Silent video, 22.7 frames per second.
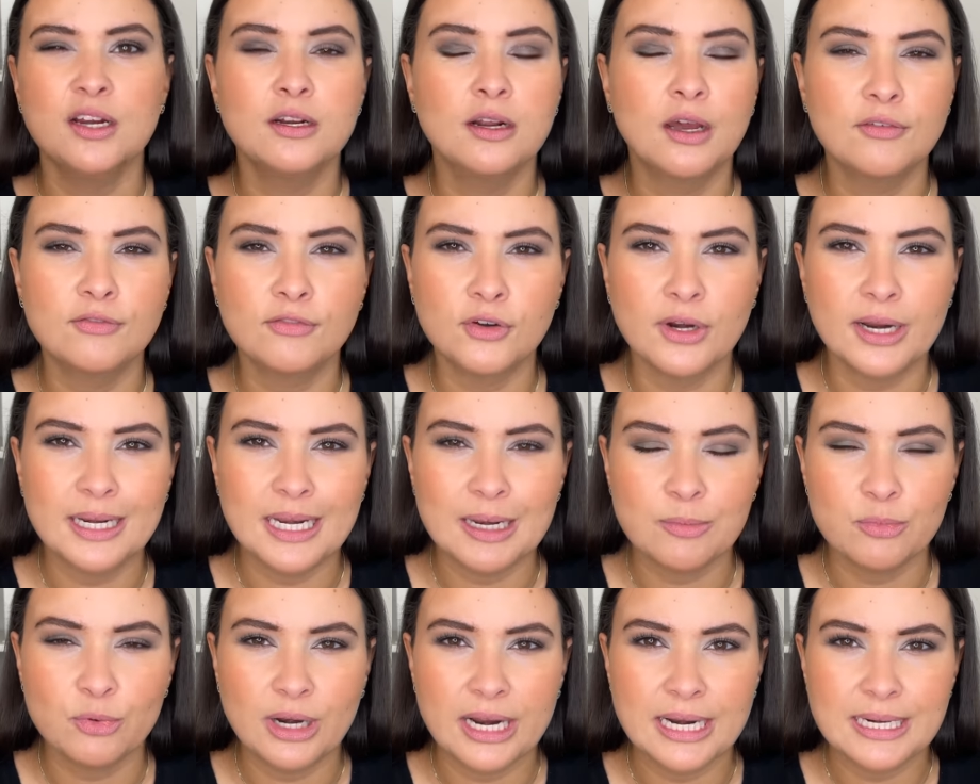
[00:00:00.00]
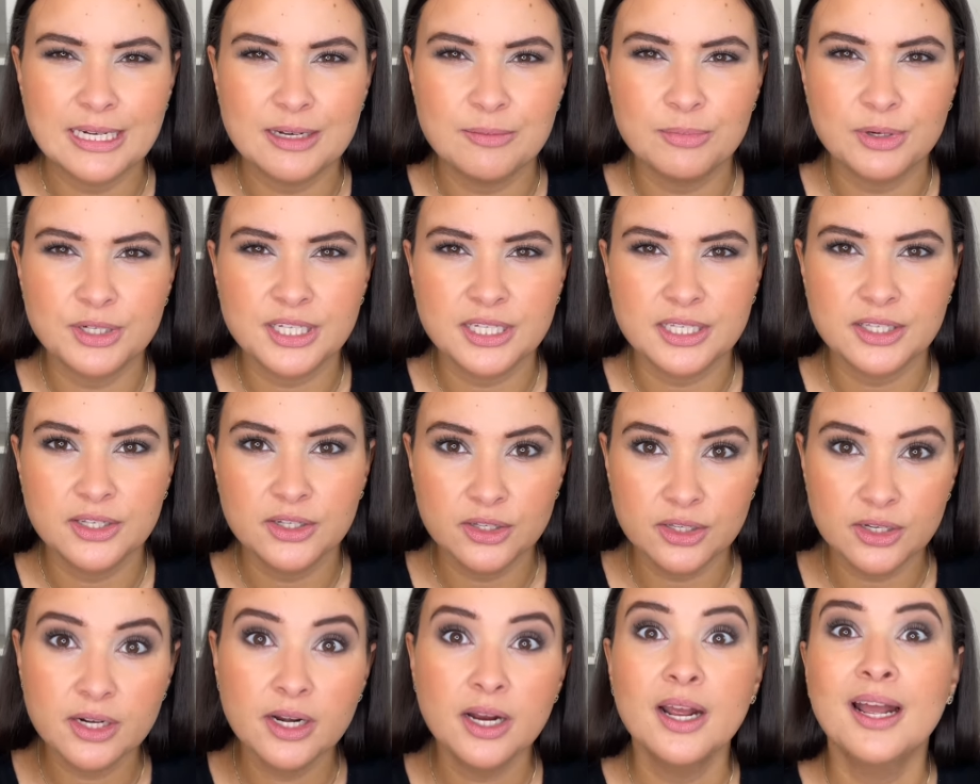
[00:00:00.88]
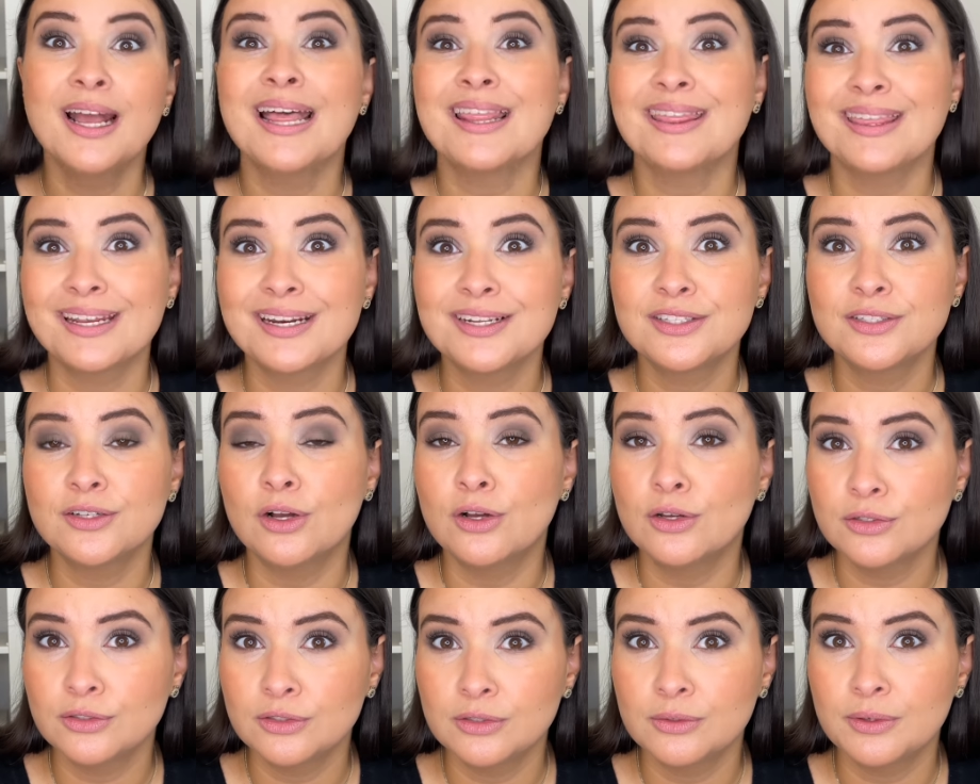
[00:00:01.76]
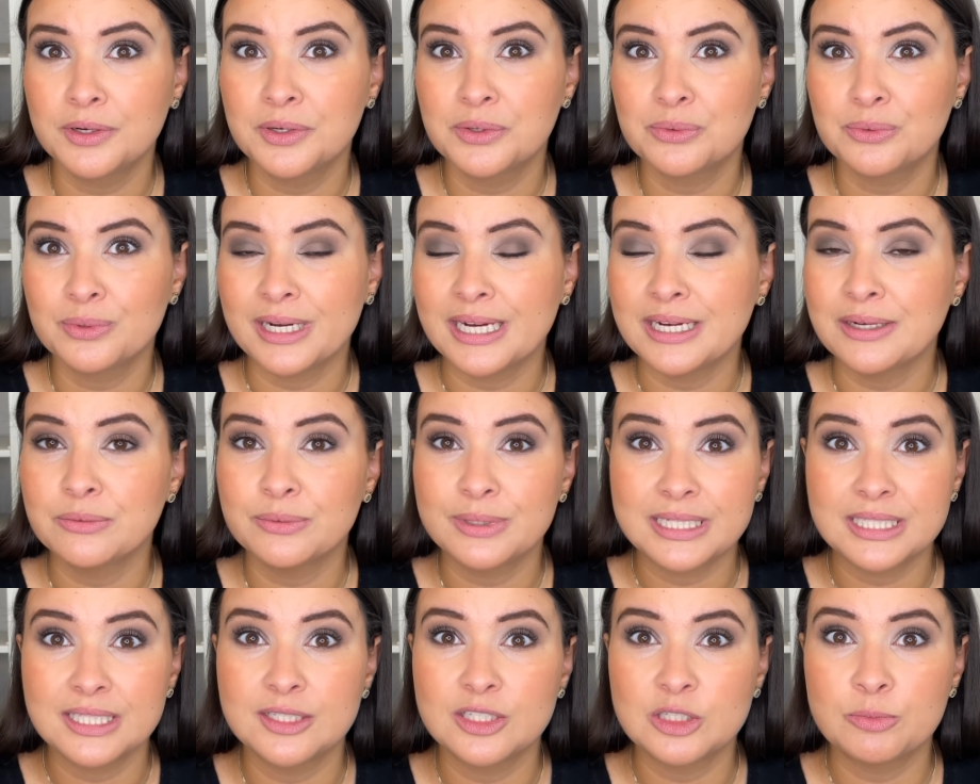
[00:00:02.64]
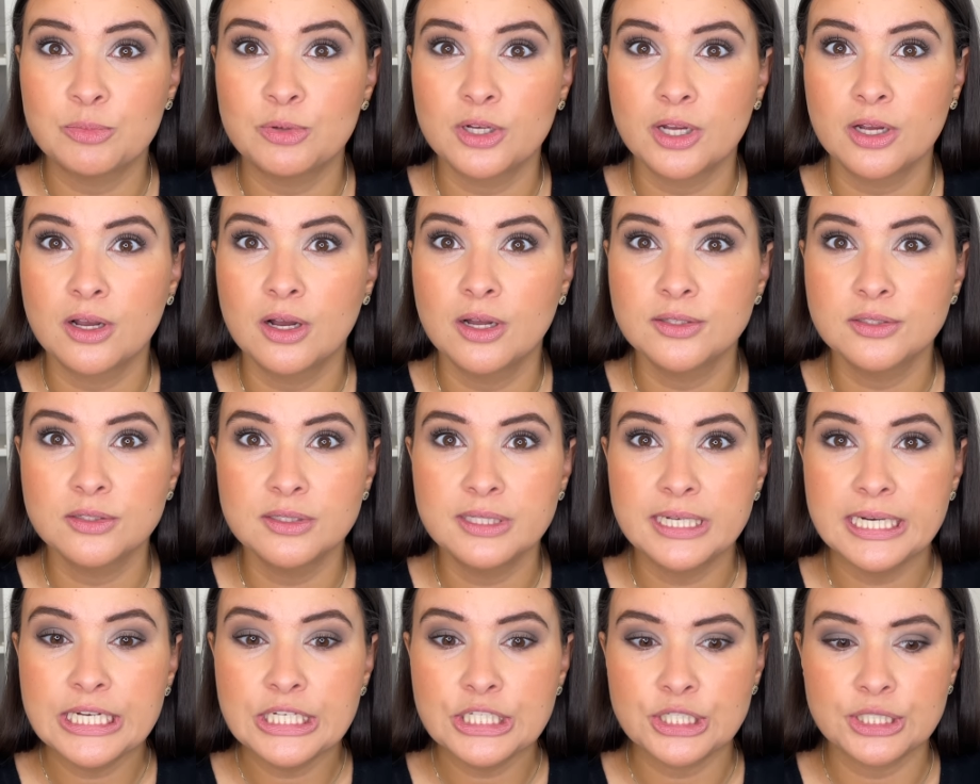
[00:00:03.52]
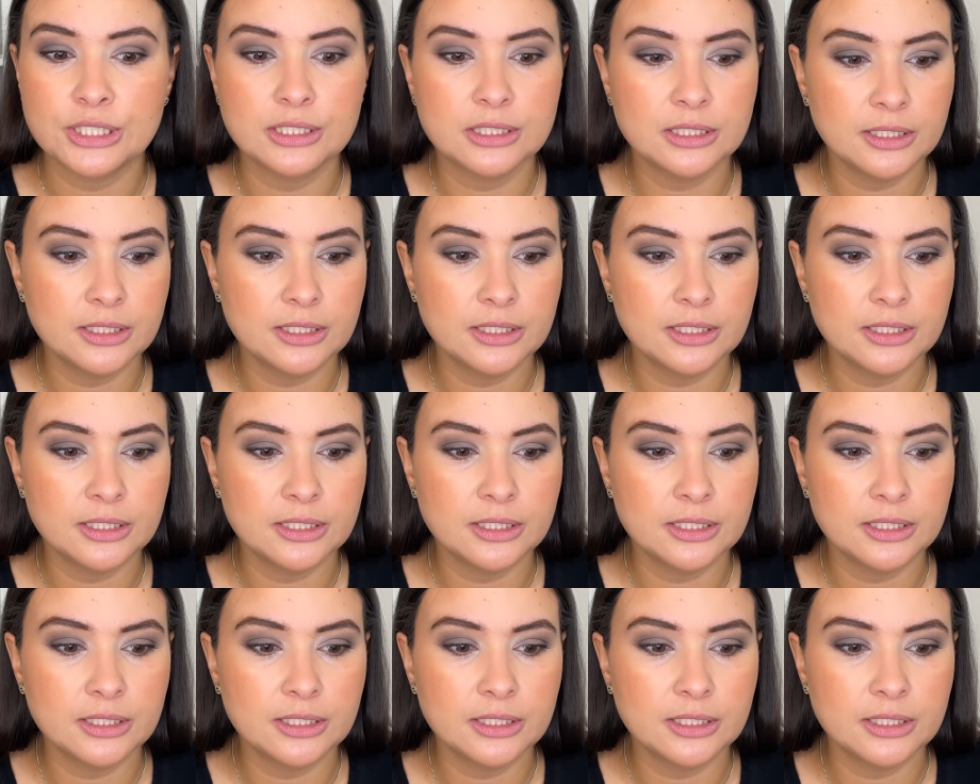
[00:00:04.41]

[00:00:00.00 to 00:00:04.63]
not for any brand in particular, that is also a great reason to book a consultation.